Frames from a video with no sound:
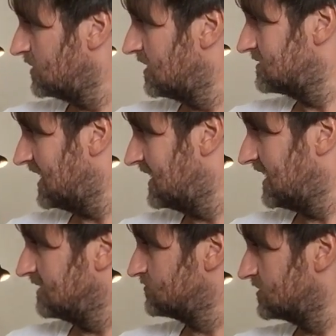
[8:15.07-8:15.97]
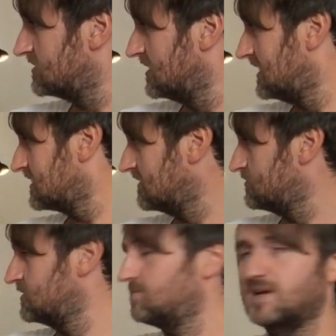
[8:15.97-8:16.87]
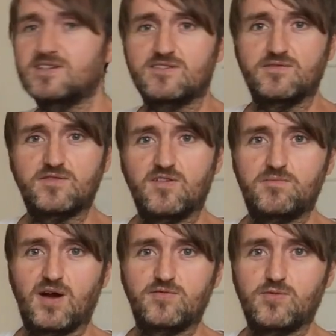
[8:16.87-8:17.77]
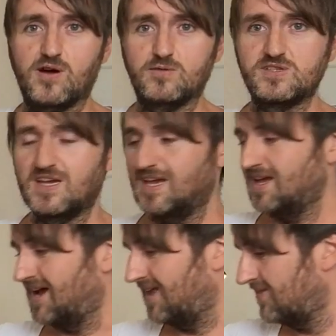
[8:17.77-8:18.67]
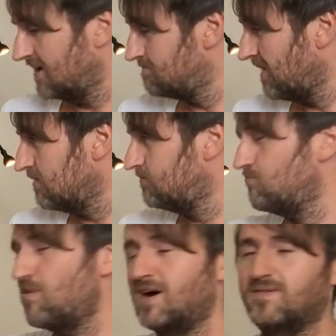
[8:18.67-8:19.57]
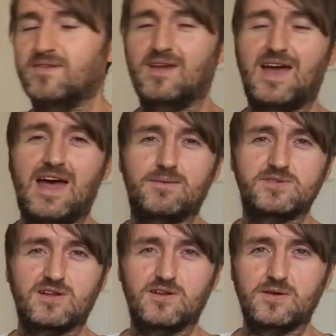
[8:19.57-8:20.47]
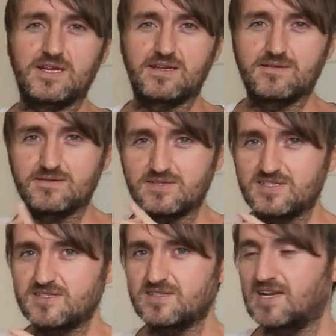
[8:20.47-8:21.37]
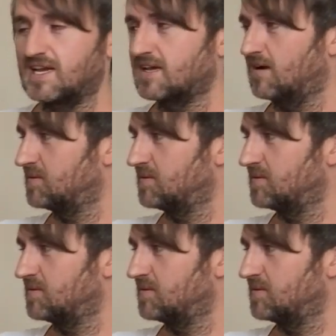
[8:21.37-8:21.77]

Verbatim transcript: Windows and Android gives you the best of, of both worlds. And they both run absolutely slick.